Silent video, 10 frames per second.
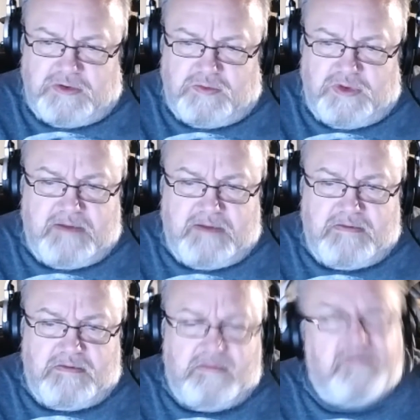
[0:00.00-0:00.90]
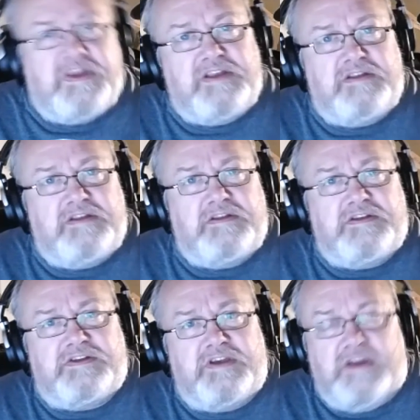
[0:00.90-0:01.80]
that
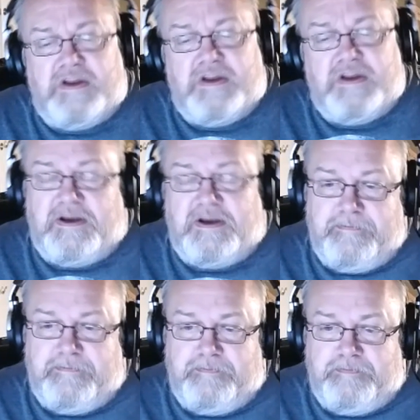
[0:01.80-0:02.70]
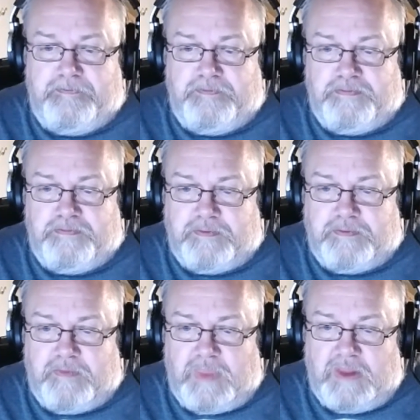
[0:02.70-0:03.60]
means. The
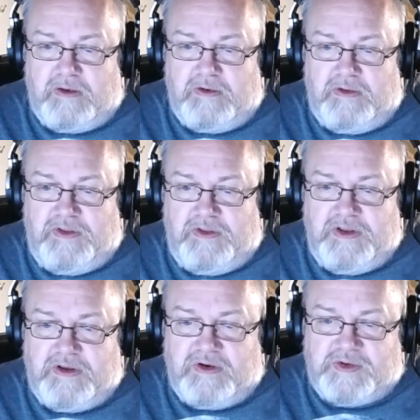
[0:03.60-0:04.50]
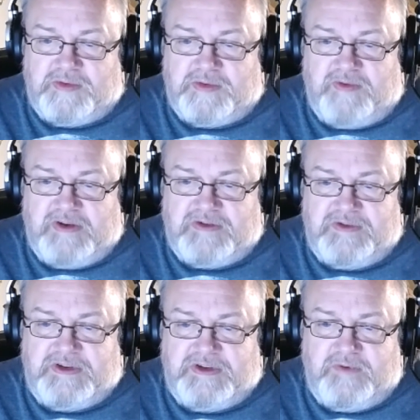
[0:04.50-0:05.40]
Cosmos browser and
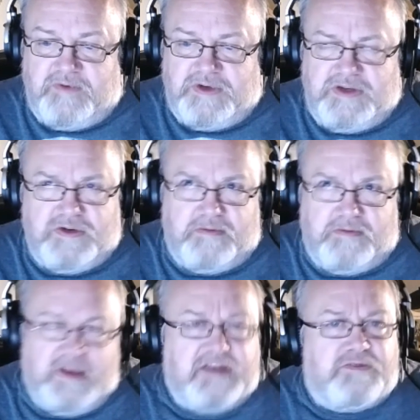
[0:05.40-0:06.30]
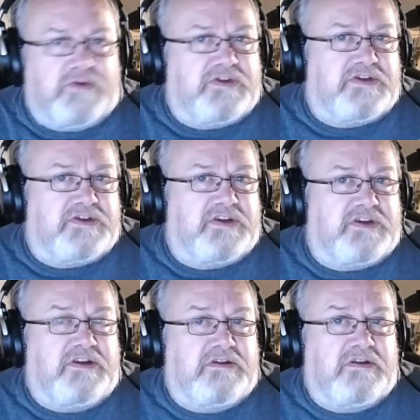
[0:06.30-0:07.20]
C4D should match what's
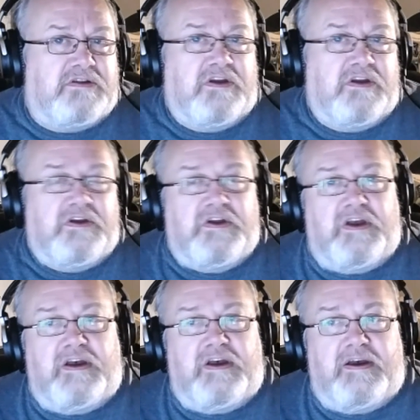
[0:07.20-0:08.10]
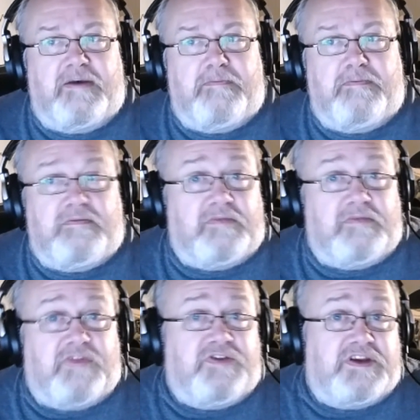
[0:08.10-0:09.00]
in
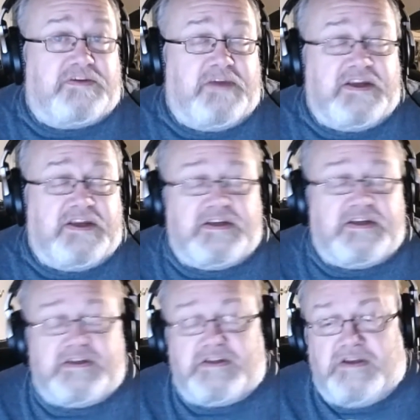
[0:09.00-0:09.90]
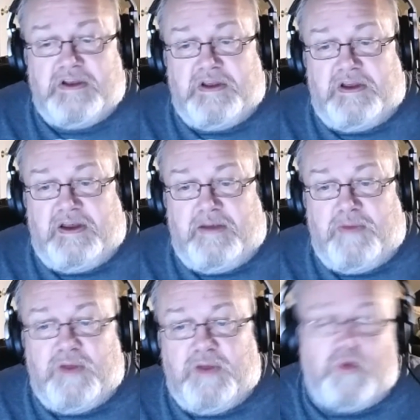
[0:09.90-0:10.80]
3ds Max.
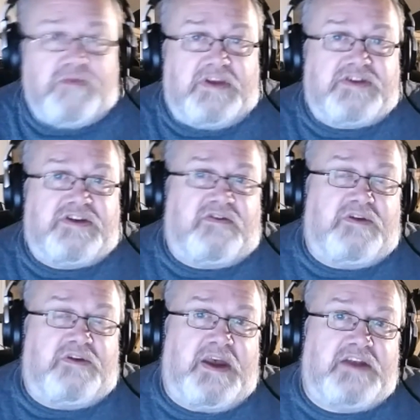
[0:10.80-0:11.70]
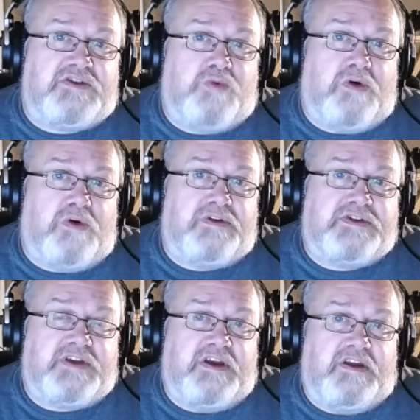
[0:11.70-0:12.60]
It won't necessarily match
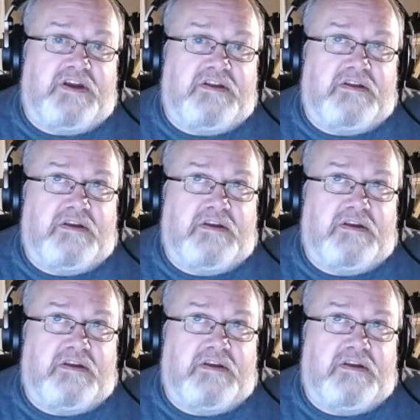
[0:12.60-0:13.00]
what's in